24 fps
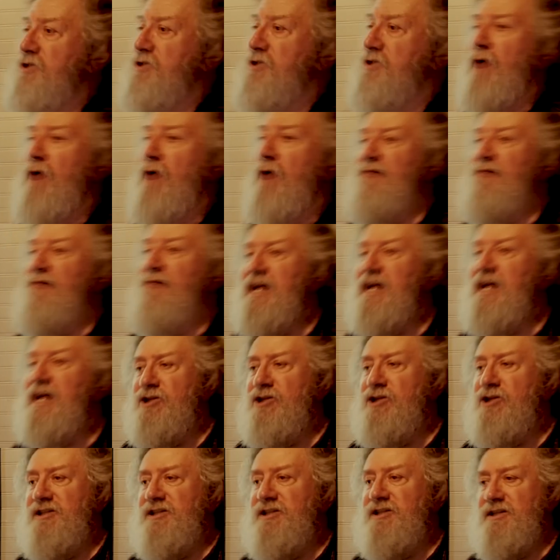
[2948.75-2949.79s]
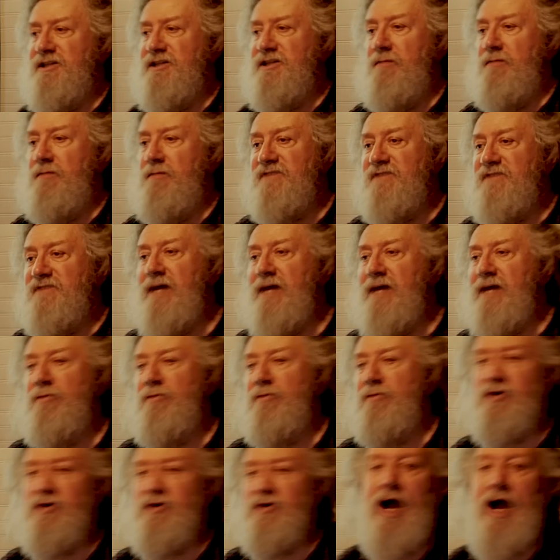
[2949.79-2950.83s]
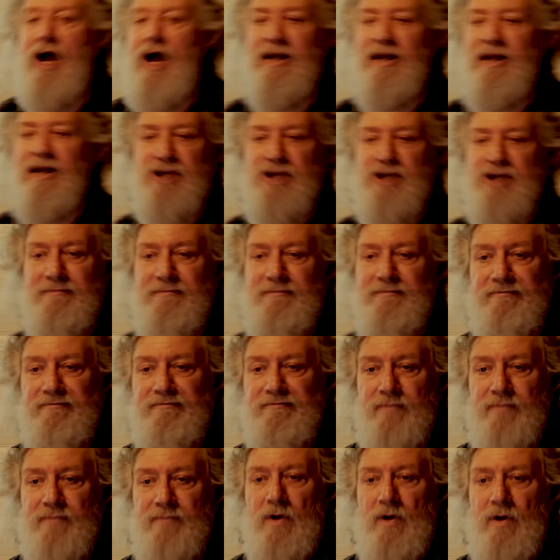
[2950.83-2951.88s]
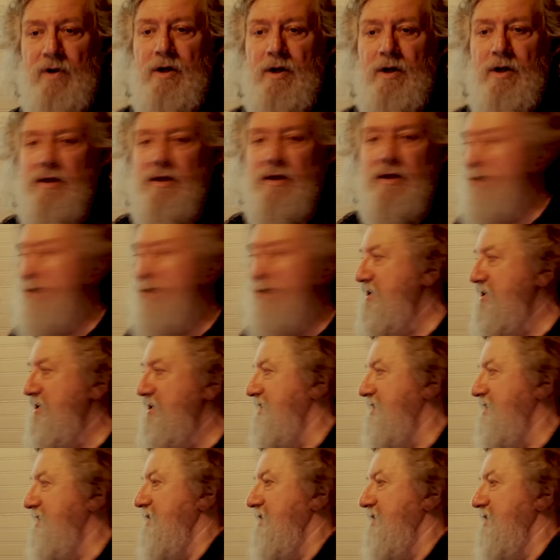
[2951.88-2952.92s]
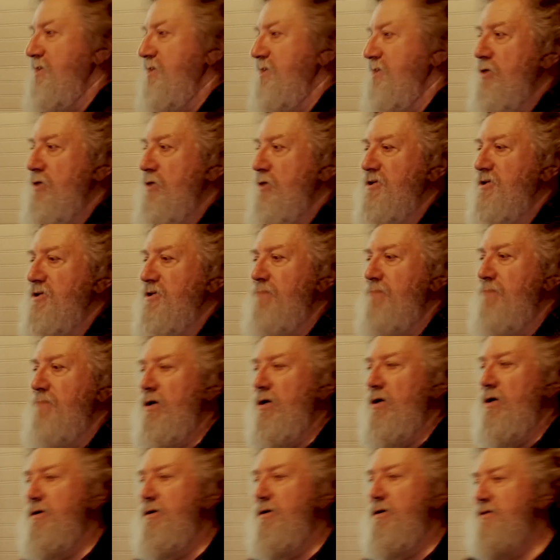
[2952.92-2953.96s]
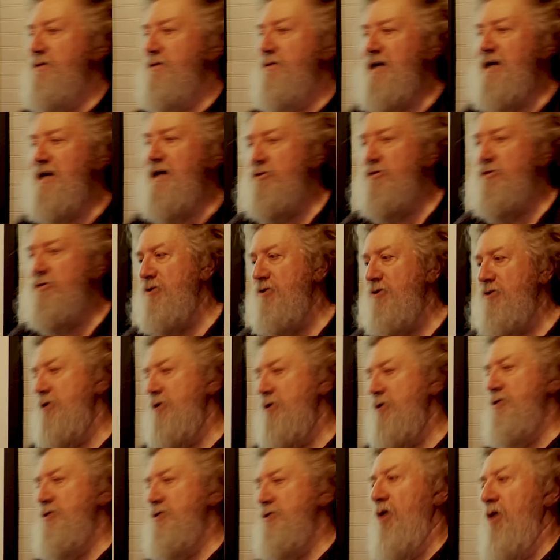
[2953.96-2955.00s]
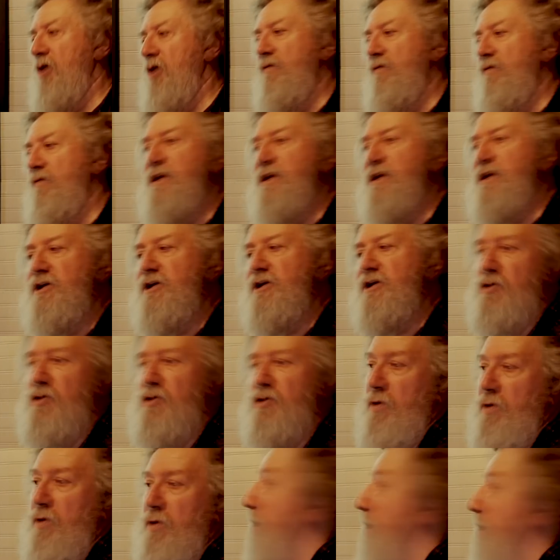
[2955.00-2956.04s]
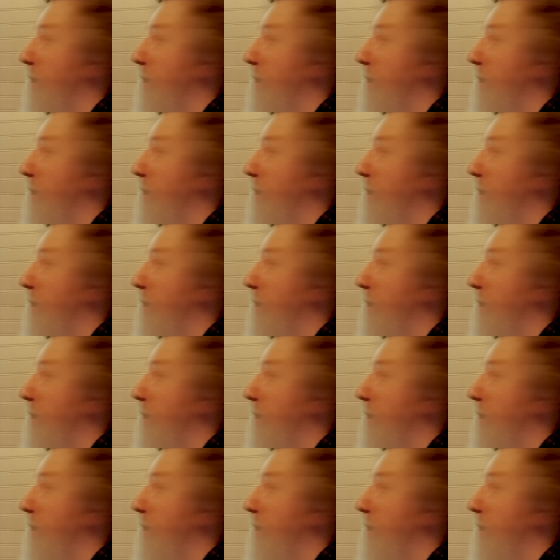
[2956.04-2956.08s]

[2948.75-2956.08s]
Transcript: derived the ancient system of sacred metrology. That was the system used to build sacred structures all over the ancient world.